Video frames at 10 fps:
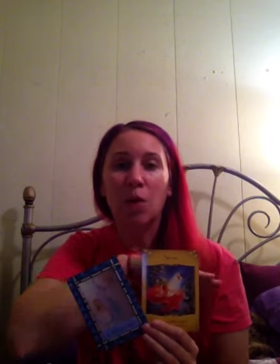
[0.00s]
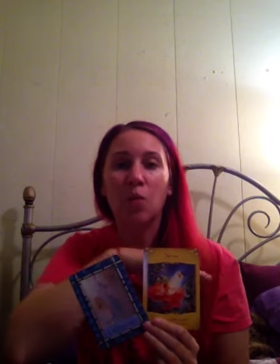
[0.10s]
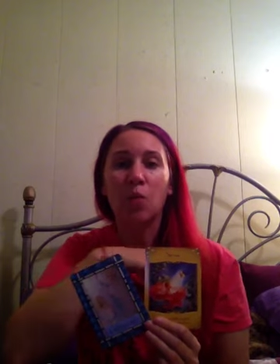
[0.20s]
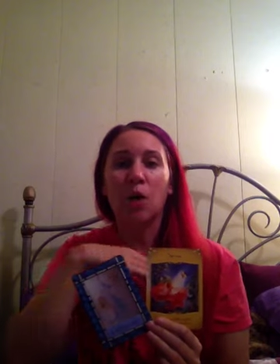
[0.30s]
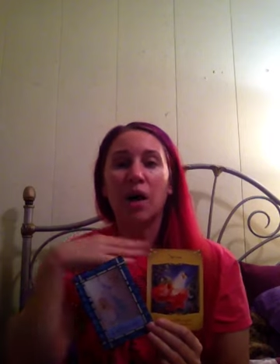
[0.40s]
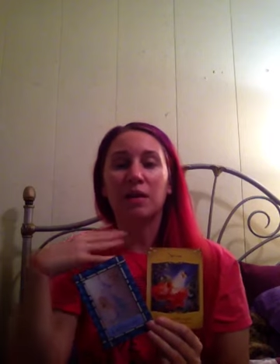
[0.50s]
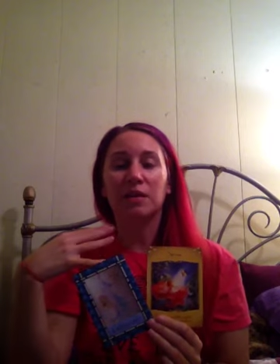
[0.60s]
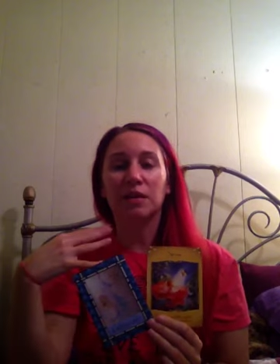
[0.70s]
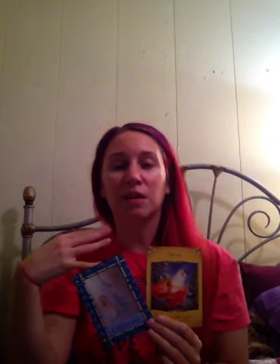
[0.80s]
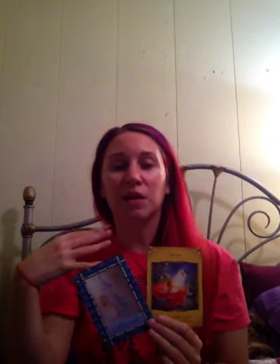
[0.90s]
what
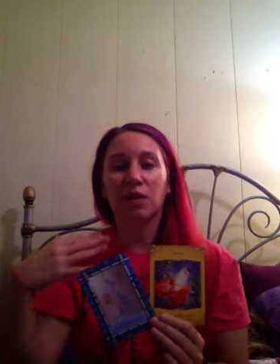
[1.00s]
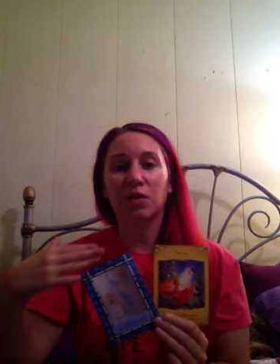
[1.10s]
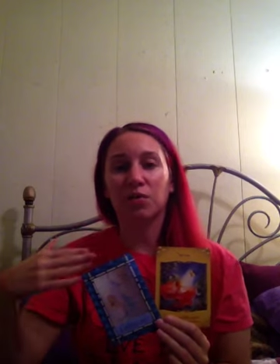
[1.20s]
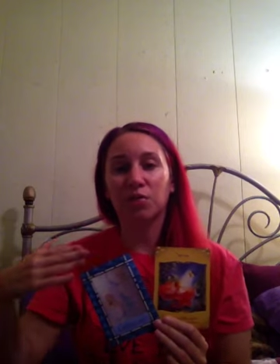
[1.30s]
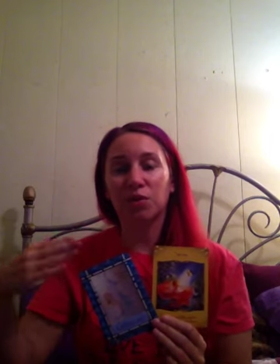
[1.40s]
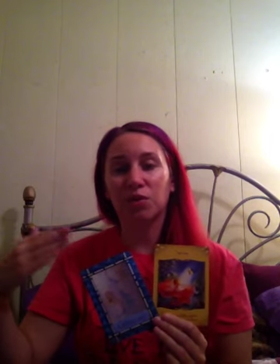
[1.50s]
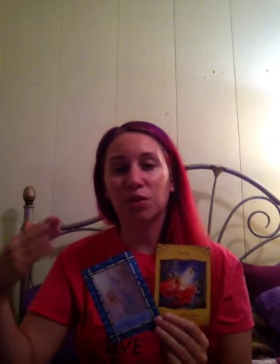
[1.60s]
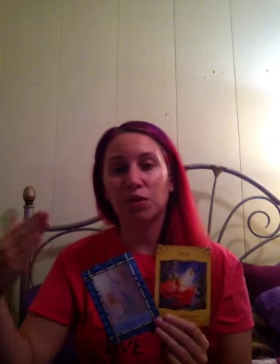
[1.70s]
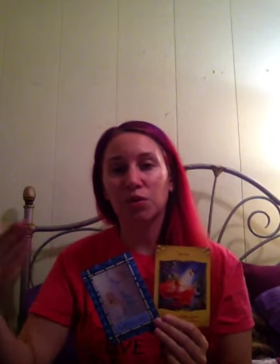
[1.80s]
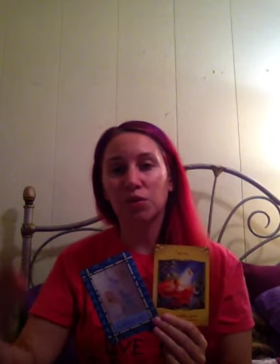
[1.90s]

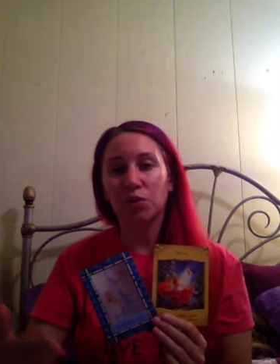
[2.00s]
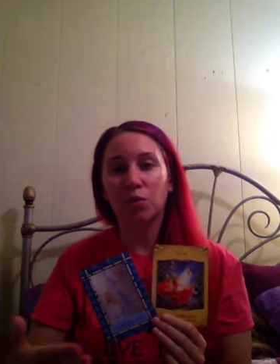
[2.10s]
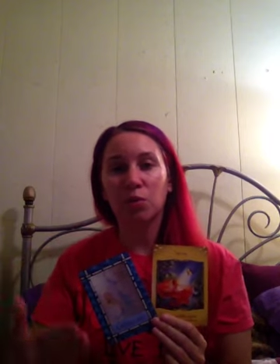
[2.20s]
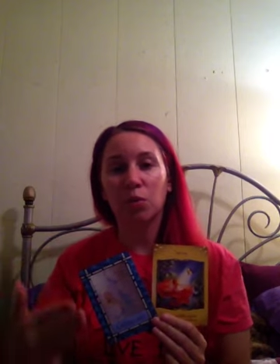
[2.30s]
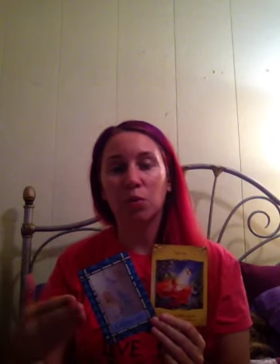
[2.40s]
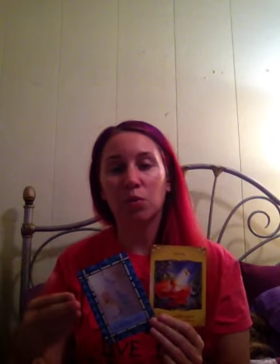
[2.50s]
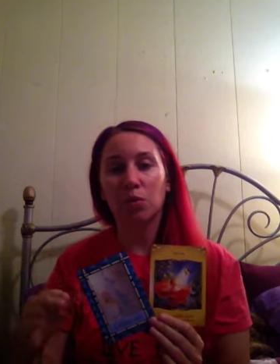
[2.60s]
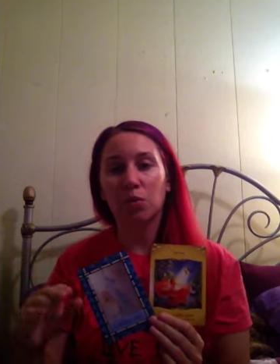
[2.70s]
the new